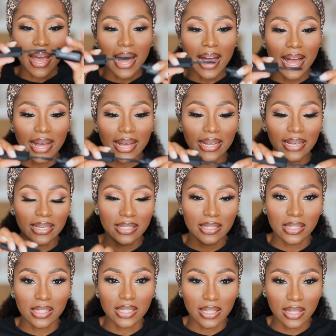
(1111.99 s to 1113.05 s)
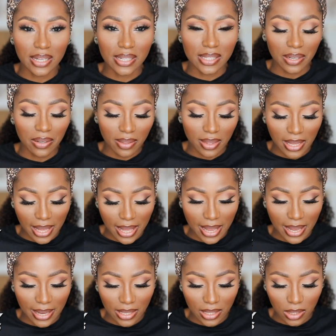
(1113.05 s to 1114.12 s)
And there's another
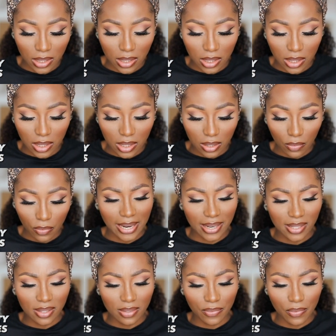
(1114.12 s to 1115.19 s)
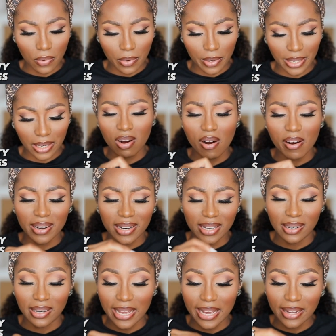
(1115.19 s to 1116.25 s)
end that is for curl
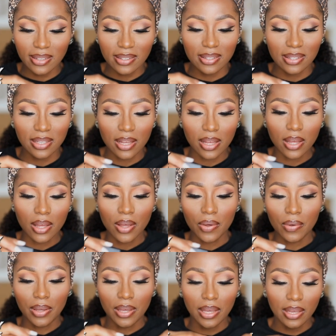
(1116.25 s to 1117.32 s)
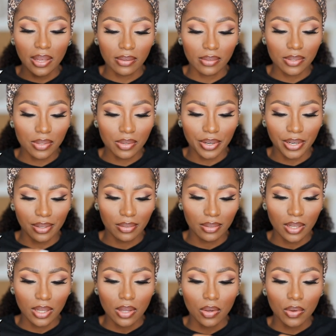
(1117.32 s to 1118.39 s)
and length. Okay, sorry.
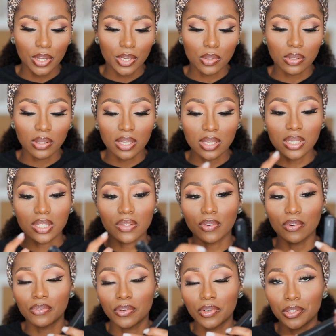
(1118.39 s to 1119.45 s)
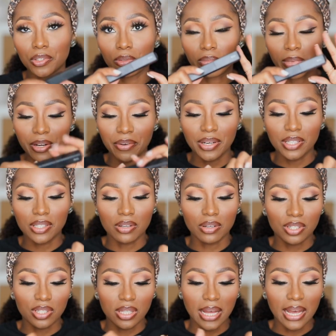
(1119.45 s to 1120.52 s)
Okay, so this is for volume. I already
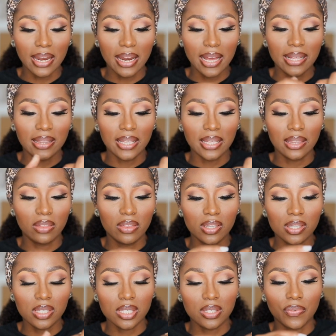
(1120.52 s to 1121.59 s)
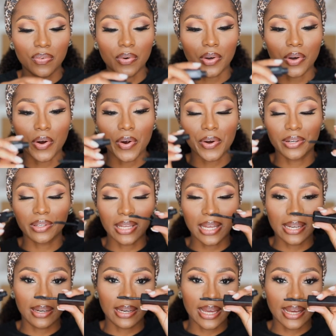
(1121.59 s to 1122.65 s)
touched that. And then this is for curl
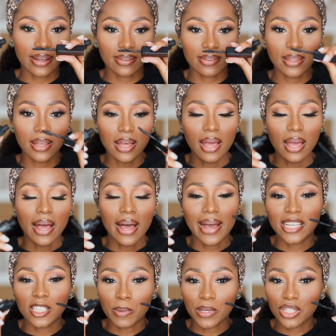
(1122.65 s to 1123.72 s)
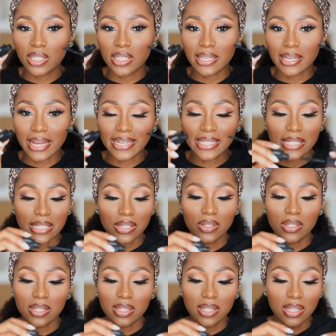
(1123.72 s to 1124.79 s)
and length. I especially like to
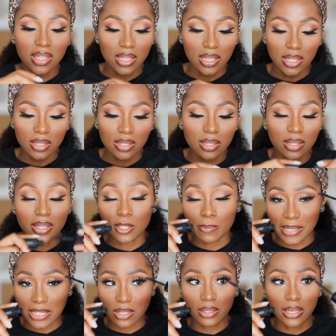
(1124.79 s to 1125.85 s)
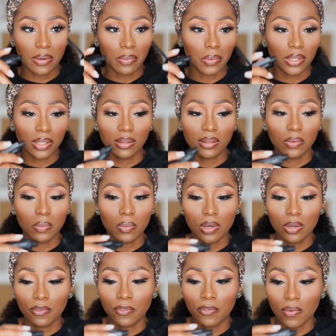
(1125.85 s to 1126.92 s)
use this particular one, the
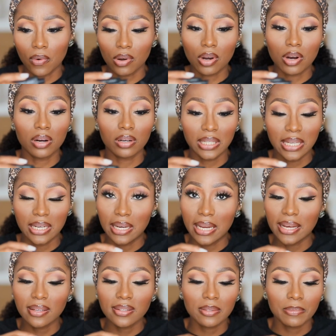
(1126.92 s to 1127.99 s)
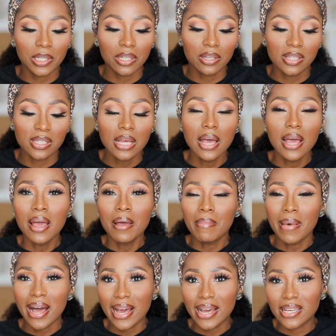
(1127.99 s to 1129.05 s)
one for curl and length, because
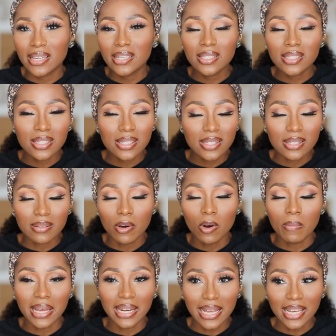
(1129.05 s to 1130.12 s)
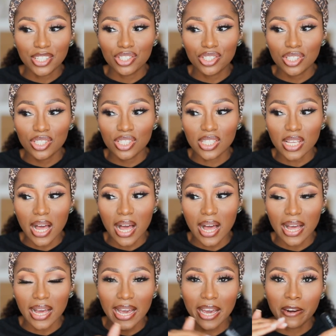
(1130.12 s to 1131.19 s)
my eyes or my lashes
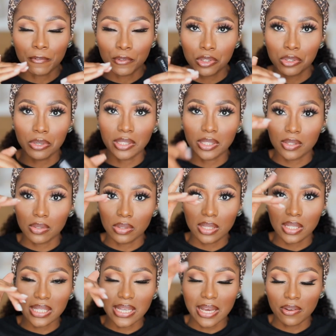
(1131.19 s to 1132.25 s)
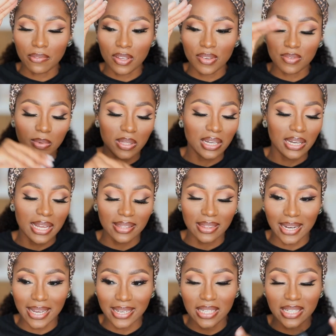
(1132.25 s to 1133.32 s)
are kind of short, so this kind of gives me the length
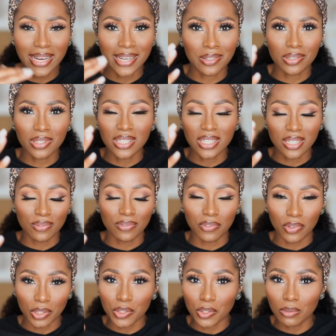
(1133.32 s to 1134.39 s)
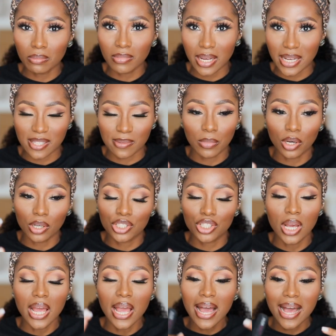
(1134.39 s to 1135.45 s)
that I need. I don't need volume as much
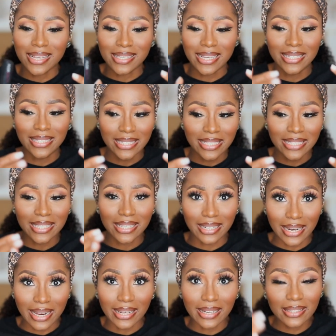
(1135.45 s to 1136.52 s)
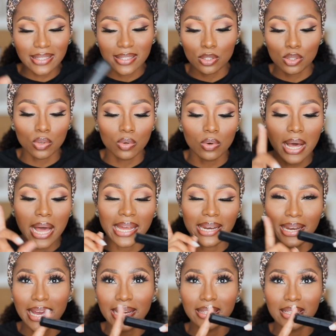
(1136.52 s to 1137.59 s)
as I need length, so I
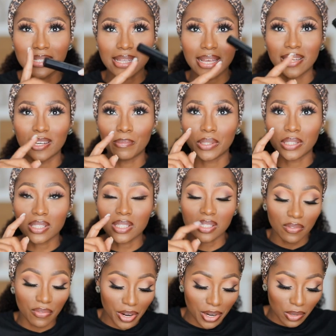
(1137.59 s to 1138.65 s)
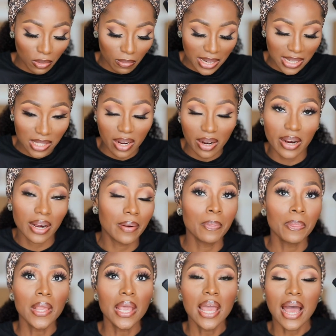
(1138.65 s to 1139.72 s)
like this end. But this is a very good mascara,
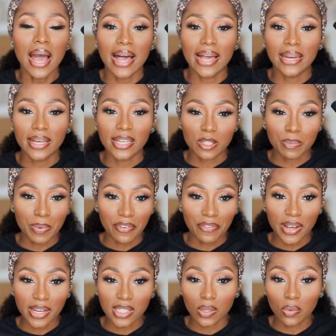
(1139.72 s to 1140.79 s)
and it's perfect.